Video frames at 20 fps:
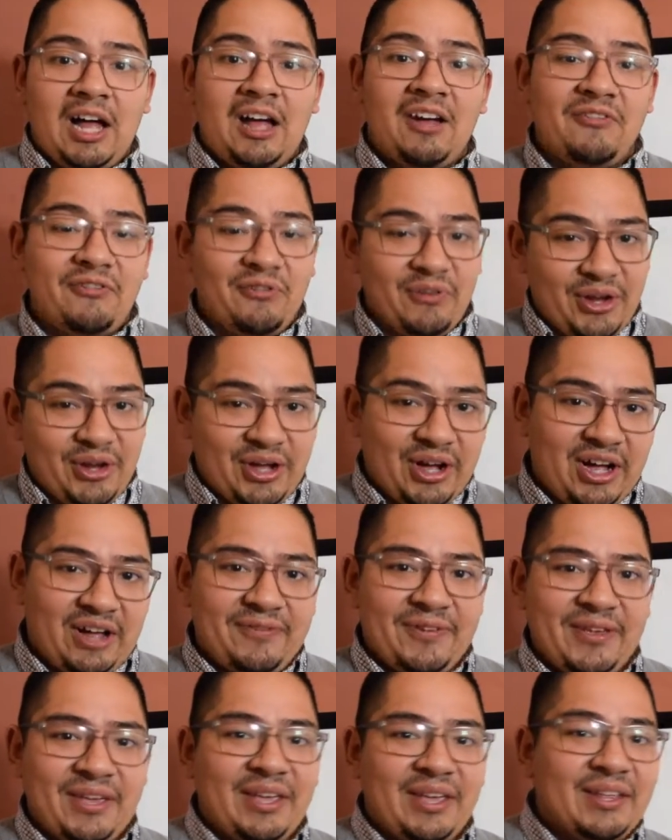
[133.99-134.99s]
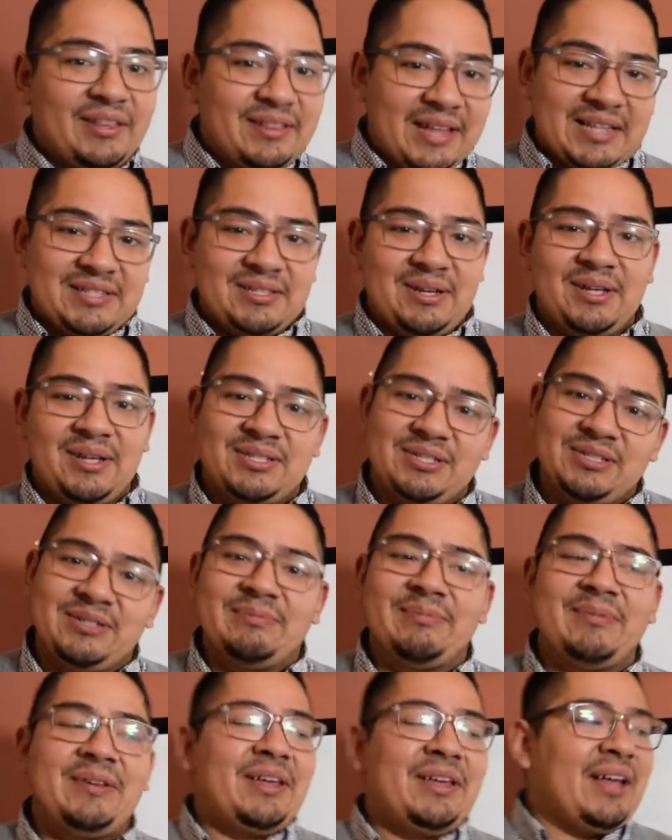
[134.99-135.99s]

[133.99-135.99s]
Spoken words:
Free coffee, that's awesome.